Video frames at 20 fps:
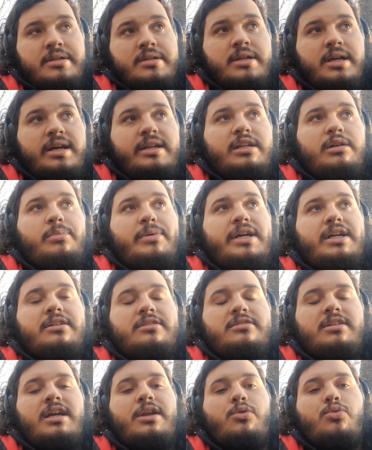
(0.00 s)
and the
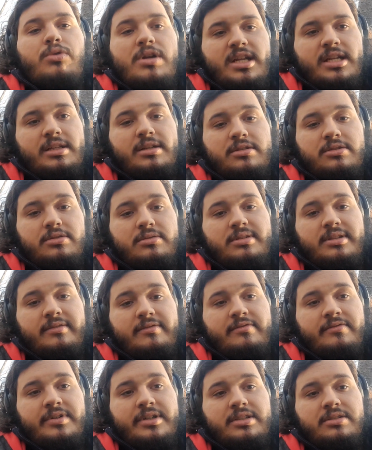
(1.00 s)
parasite really doesn't
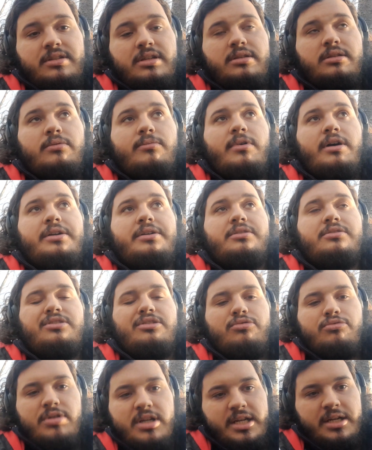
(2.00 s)
infest, and the waters are
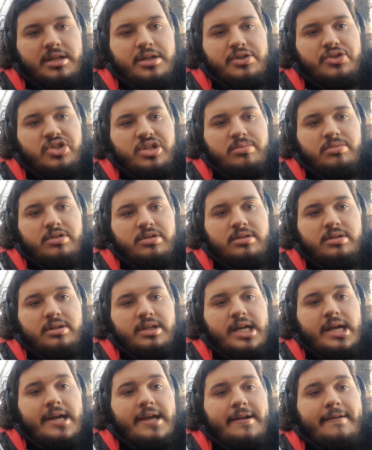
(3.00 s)
really not troubled,
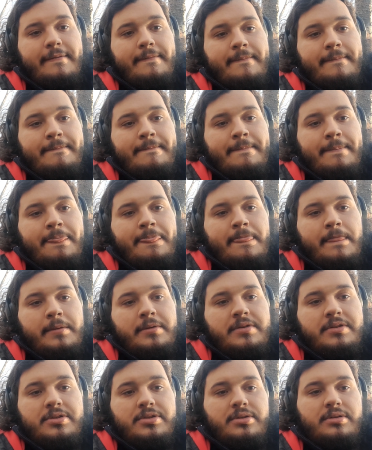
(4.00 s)
okay?
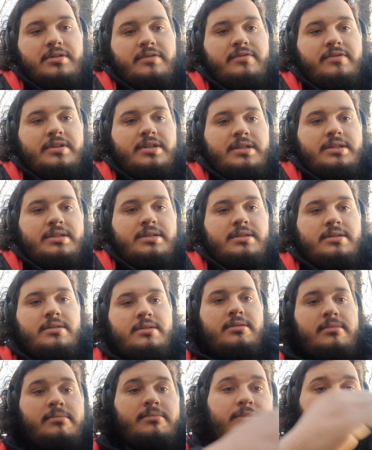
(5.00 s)
It's sort of
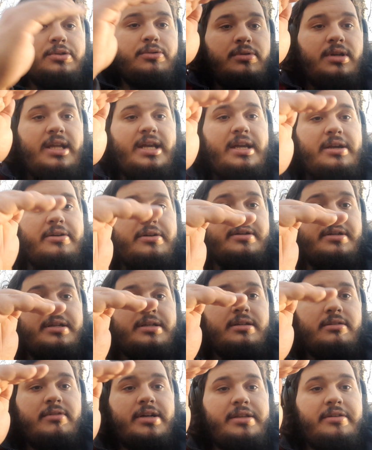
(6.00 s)
two-layered,
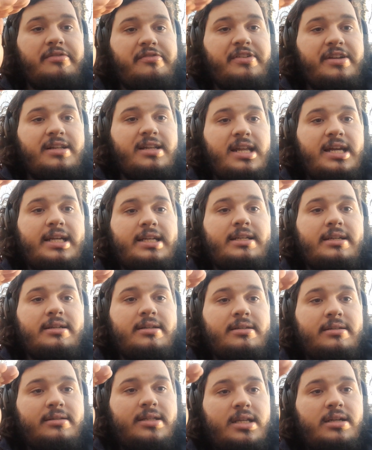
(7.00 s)
when you feel like
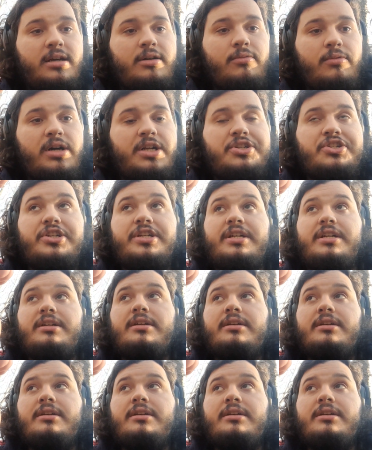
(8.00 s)
they're not watching